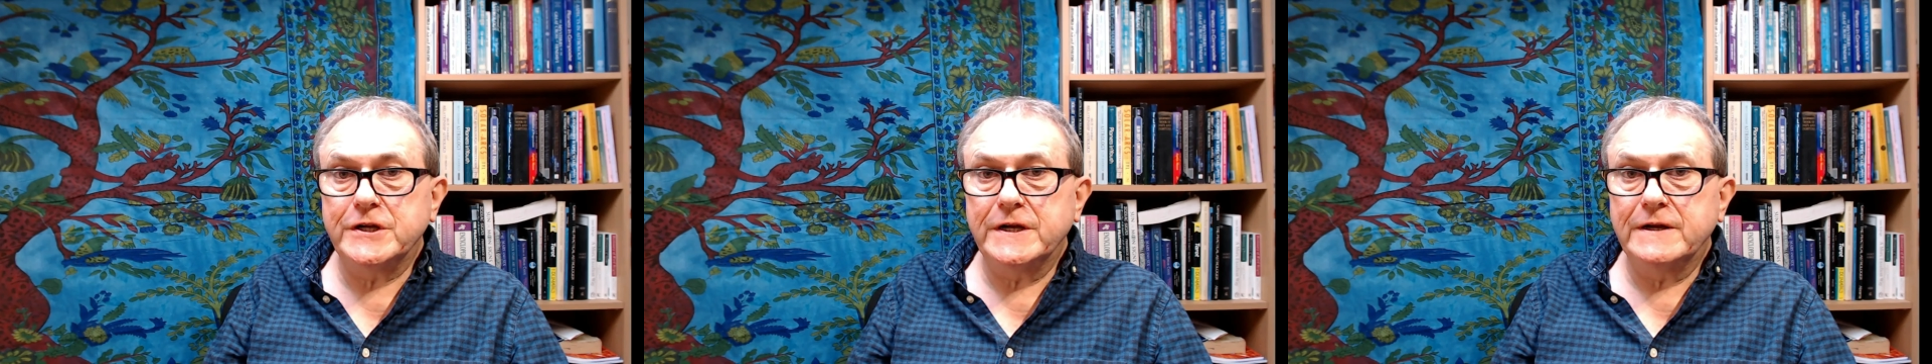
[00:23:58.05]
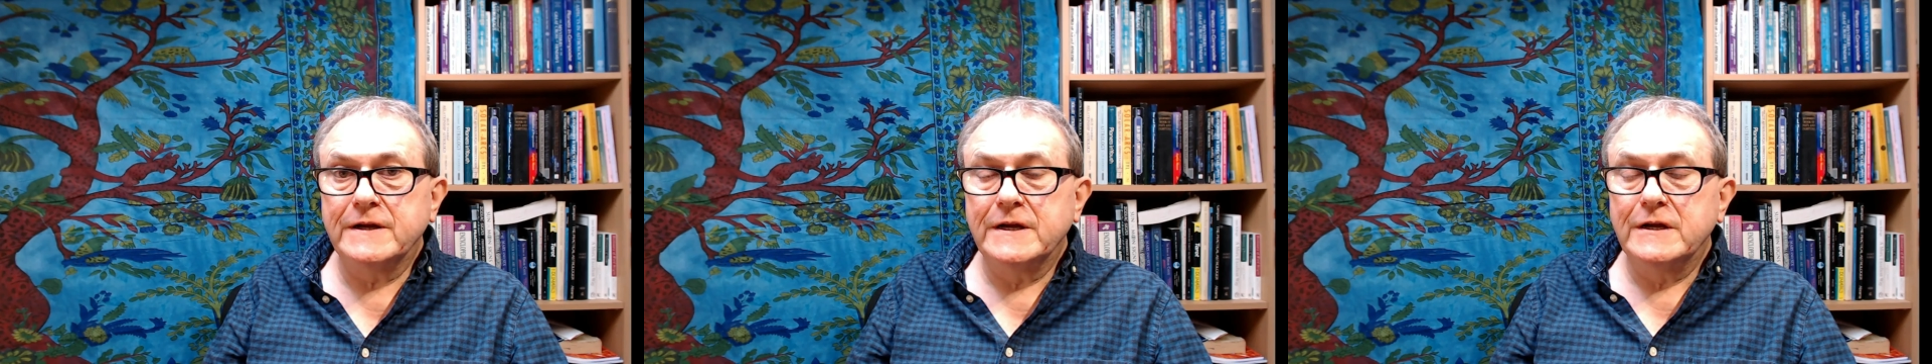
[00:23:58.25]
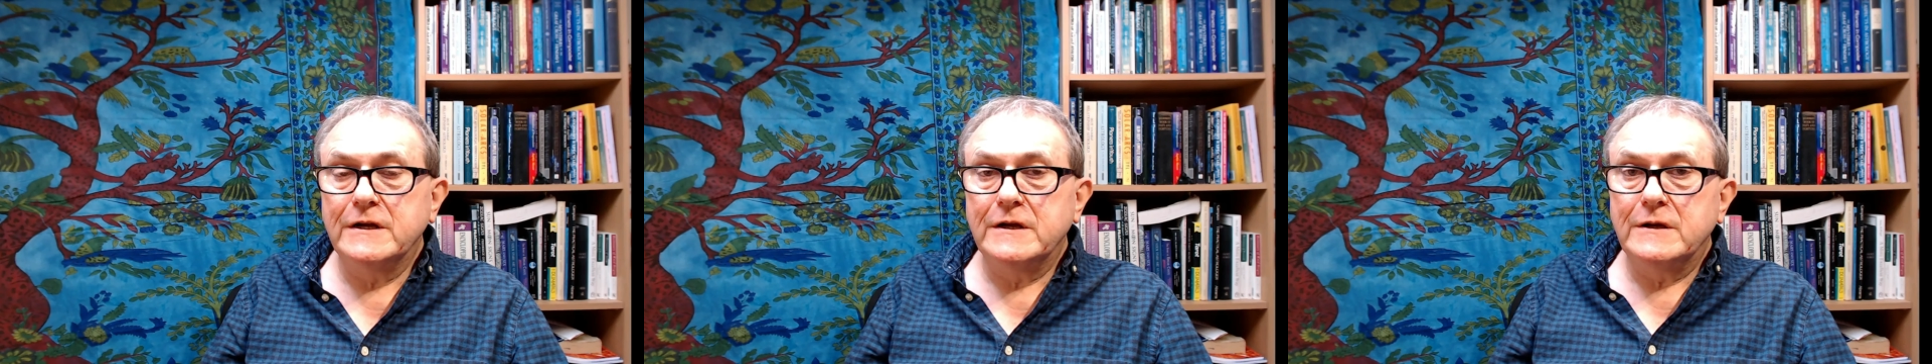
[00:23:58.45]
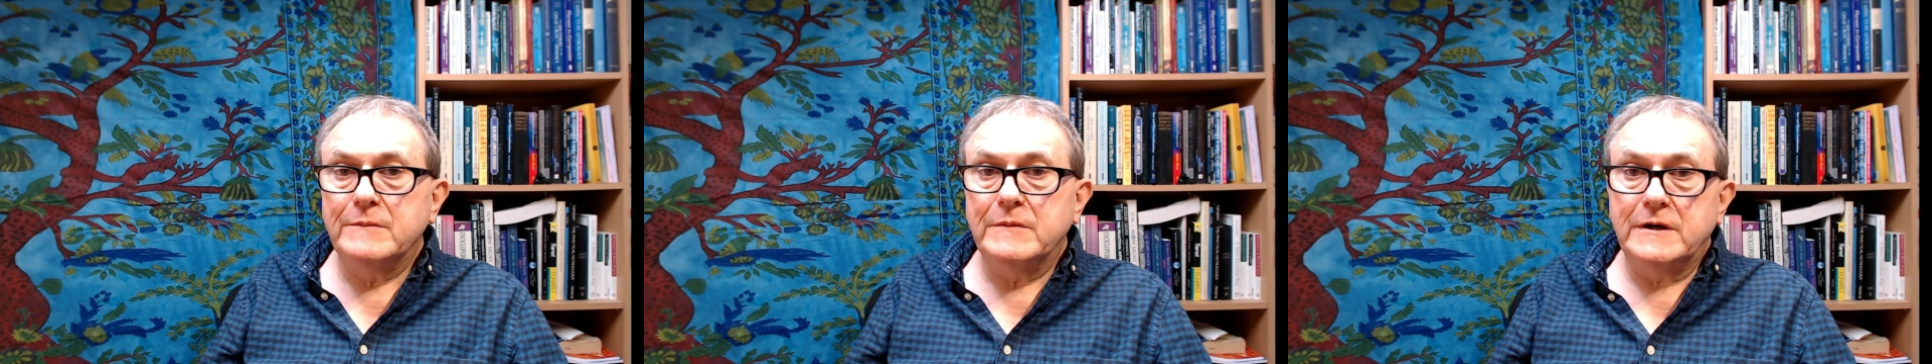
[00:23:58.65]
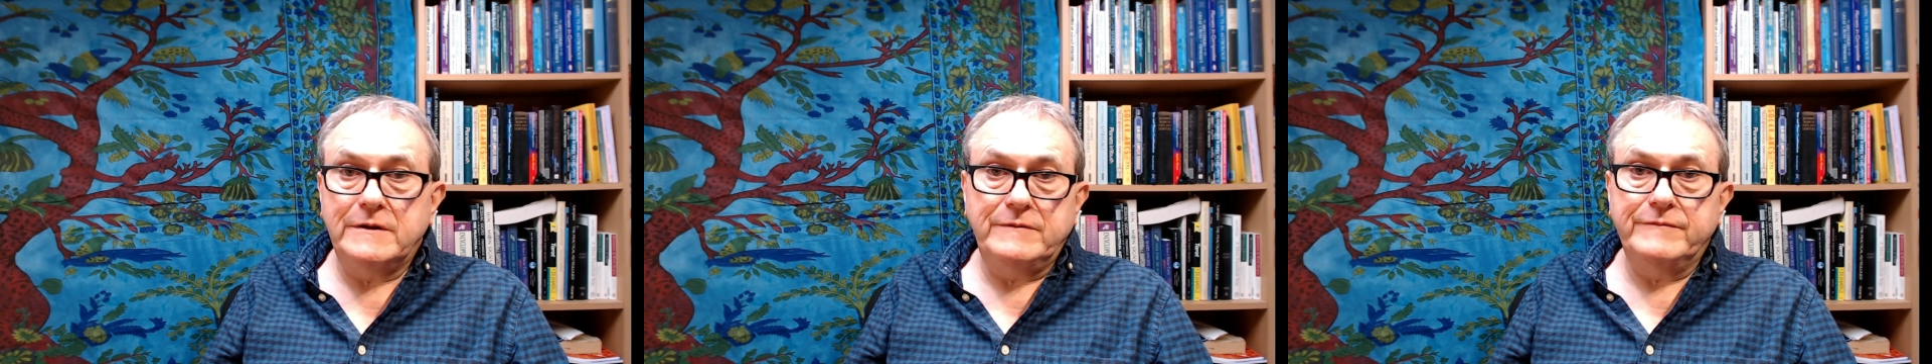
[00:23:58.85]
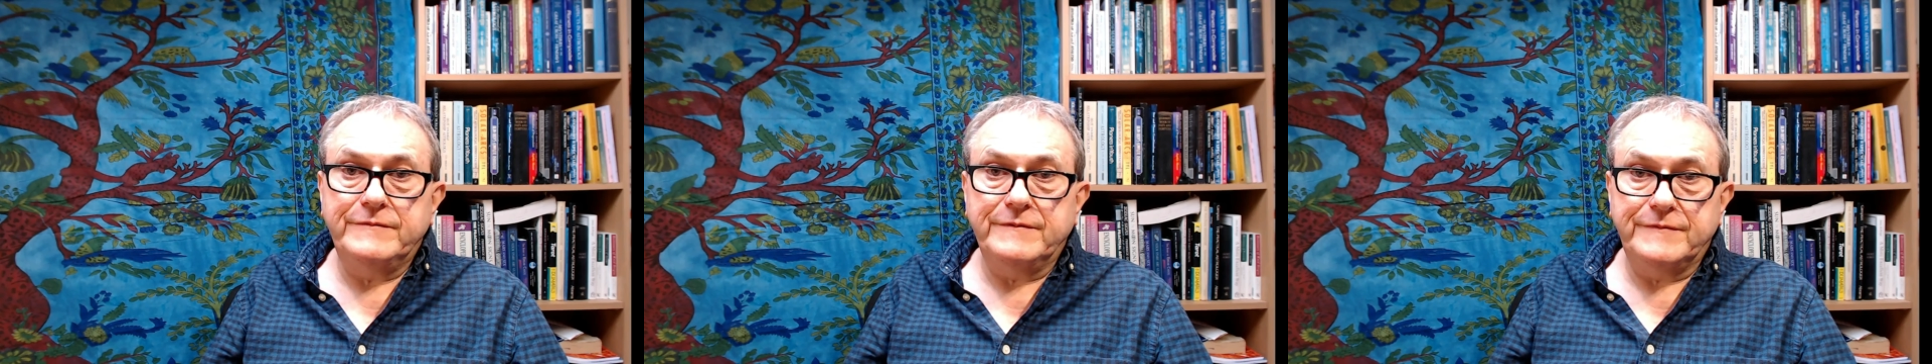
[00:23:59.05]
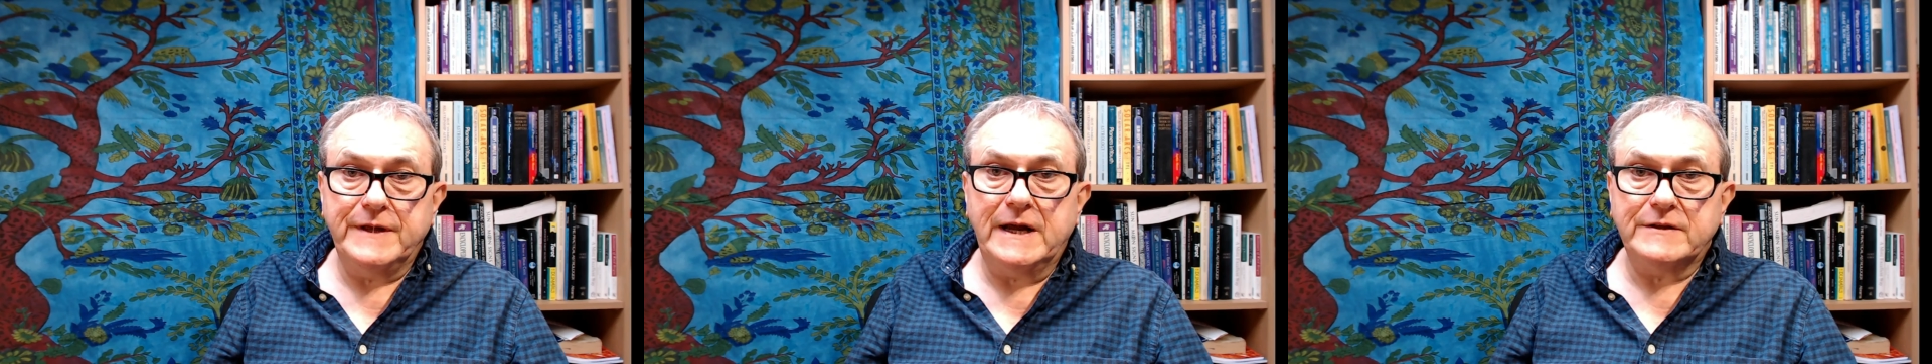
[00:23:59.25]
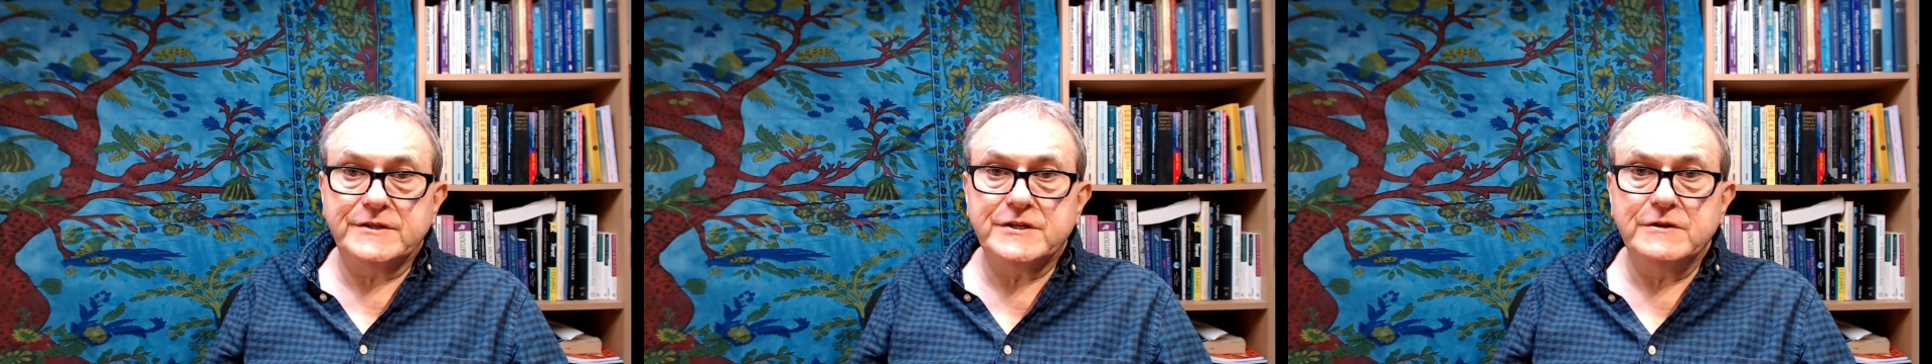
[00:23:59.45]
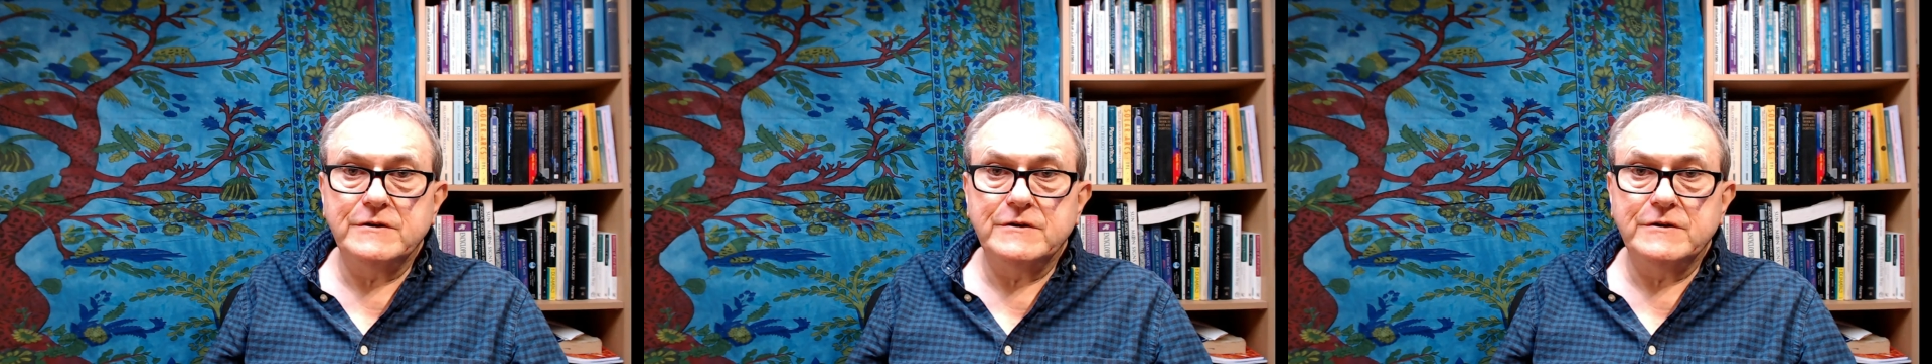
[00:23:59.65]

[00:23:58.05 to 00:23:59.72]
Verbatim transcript: year and that